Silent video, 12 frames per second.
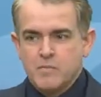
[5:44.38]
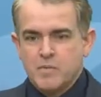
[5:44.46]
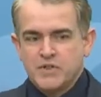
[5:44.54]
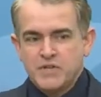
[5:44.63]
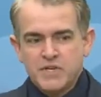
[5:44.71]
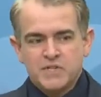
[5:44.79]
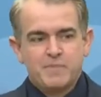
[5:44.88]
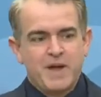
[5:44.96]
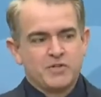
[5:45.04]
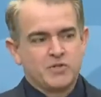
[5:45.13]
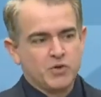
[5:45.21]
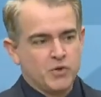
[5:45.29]
But these
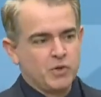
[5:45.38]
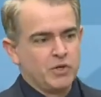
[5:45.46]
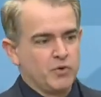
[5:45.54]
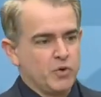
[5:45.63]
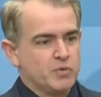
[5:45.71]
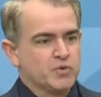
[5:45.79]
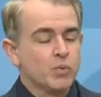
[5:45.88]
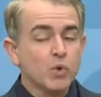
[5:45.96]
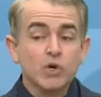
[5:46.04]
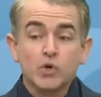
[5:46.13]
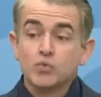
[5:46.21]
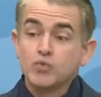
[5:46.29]
bachelor gorilla groups
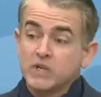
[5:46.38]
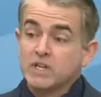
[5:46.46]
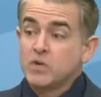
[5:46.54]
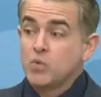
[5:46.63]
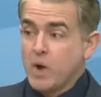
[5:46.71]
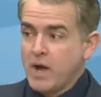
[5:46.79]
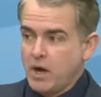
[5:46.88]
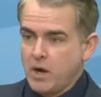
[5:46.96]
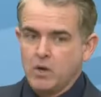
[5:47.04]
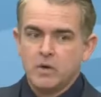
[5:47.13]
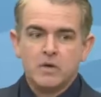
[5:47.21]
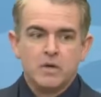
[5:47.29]
work really
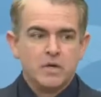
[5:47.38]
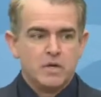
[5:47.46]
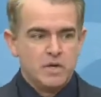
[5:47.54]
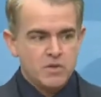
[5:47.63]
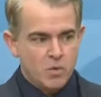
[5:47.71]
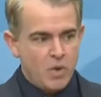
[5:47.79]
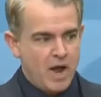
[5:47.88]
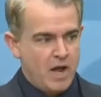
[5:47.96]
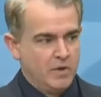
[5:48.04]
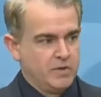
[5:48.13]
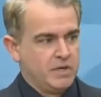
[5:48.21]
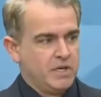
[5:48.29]
well in the
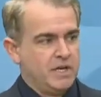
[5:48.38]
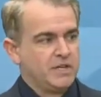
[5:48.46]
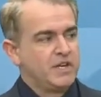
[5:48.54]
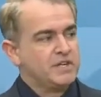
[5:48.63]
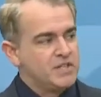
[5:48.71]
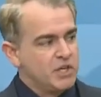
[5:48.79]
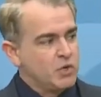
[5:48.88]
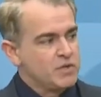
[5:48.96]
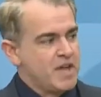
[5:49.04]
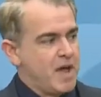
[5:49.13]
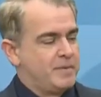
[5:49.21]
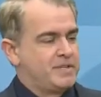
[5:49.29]
wild, in
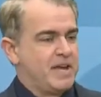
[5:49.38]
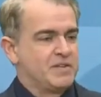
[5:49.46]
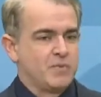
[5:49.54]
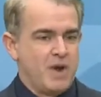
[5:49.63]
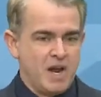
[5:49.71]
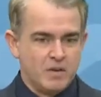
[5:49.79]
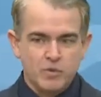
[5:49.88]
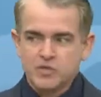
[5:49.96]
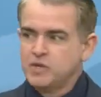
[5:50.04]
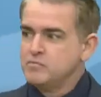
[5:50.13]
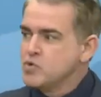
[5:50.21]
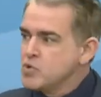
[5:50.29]
contiguous habitats where
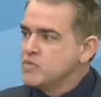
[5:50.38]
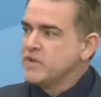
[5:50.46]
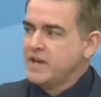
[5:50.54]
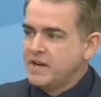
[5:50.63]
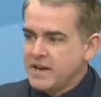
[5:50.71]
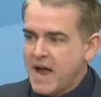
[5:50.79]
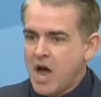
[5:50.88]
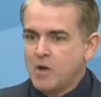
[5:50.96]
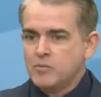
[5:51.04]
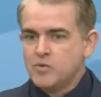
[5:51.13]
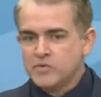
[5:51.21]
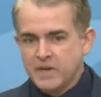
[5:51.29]
animals can move in and
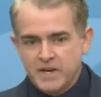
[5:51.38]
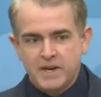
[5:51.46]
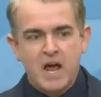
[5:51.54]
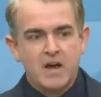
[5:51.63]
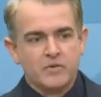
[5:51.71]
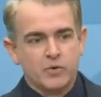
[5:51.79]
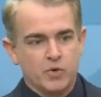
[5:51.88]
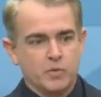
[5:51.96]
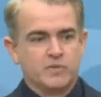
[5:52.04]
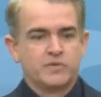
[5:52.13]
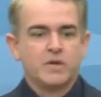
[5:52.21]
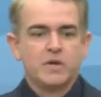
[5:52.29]
out, move in and out of
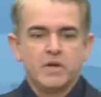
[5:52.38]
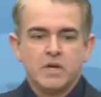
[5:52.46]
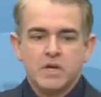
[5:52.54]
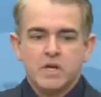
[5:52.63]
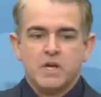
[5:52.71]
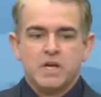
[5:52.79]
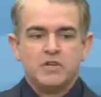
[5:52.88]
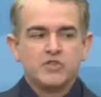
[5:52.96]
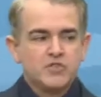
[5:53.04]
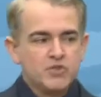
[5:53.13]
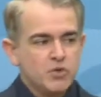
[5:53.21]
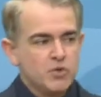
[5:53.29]
groups.
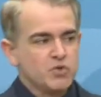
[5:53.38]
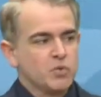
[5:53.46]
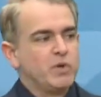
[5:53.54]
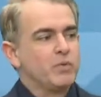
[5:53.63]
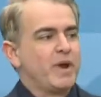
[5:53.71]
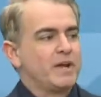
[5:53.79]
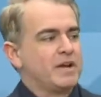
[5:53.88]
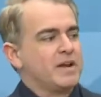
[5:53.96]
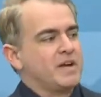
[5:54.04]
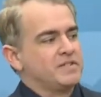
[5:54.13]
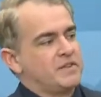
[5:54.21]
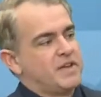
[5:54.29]
In zoos, we
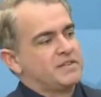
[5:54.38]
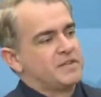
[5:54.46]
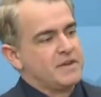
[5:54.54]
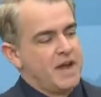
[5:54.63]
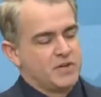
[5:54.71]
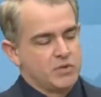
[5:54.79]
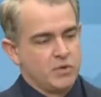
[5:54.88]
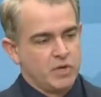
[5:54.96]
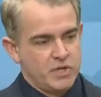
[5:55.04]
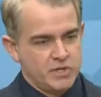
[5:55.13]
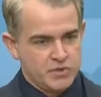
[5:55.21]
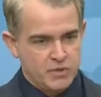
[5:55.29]
recognize that that's a natural
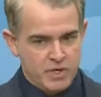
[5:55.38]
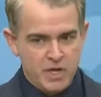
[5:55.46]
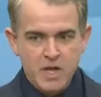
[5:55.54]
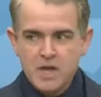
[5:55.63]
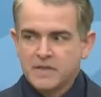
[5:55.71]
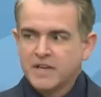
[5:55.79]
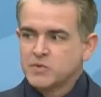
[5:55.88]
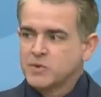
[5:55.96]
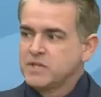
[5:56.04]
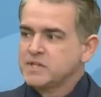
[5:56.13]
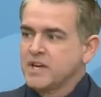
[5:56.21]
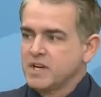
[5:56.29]
history. That's
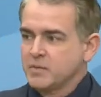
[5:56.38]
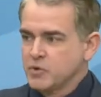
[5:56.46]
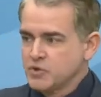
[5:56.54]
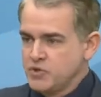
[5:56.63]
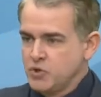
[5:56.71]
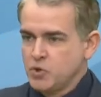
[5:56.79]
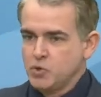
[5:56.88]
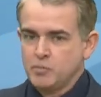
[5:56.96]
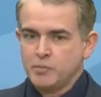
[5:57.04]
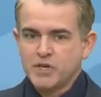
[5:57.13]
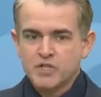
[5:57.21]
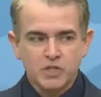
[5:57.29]
what these animals do,
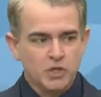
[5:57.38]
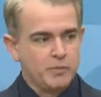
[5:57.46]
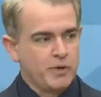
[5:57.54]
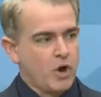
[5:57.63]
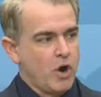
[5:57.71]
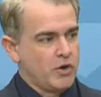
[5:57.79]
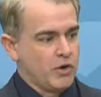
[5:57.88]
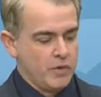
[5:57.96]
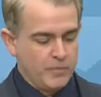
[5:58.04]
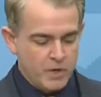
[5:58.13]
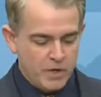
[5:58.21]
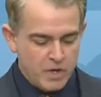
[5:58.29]
but it's a little bit harder.